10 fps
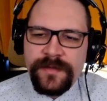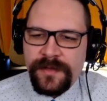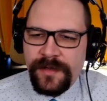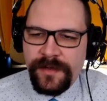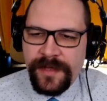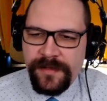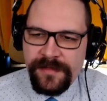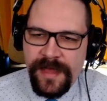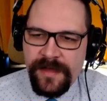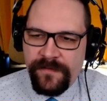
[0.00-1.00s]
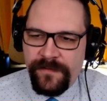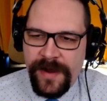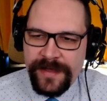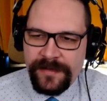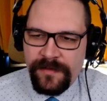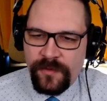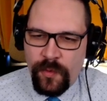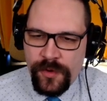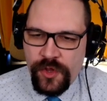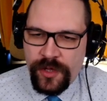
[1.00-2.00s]
Look at a stack of ragged
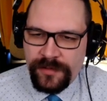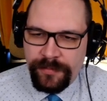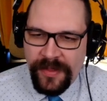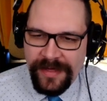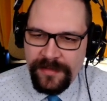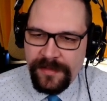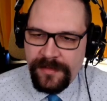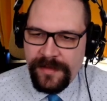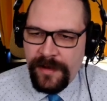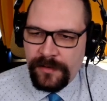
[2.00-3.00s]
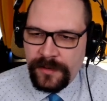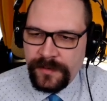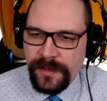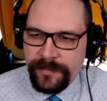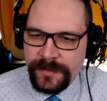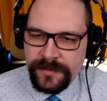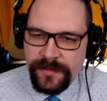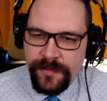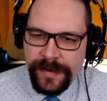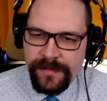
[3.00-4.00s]
torch cut plates as they are loaded up into the
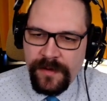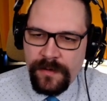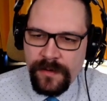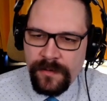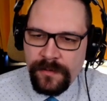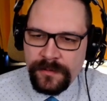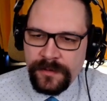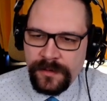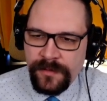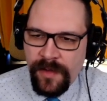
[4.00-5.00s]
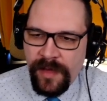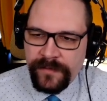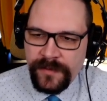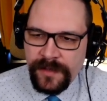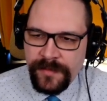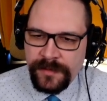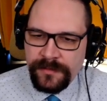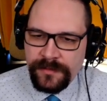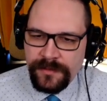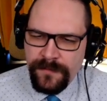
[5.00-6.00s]
rig's cargo hold, and you have to admit,
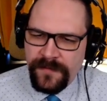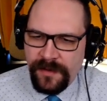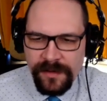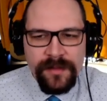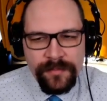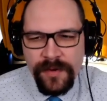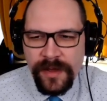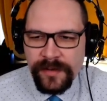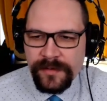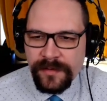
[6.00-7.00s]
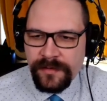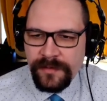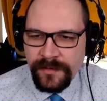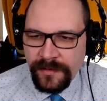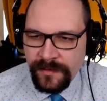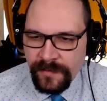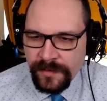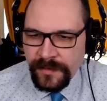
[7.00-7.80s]
you do feel a little pride at the work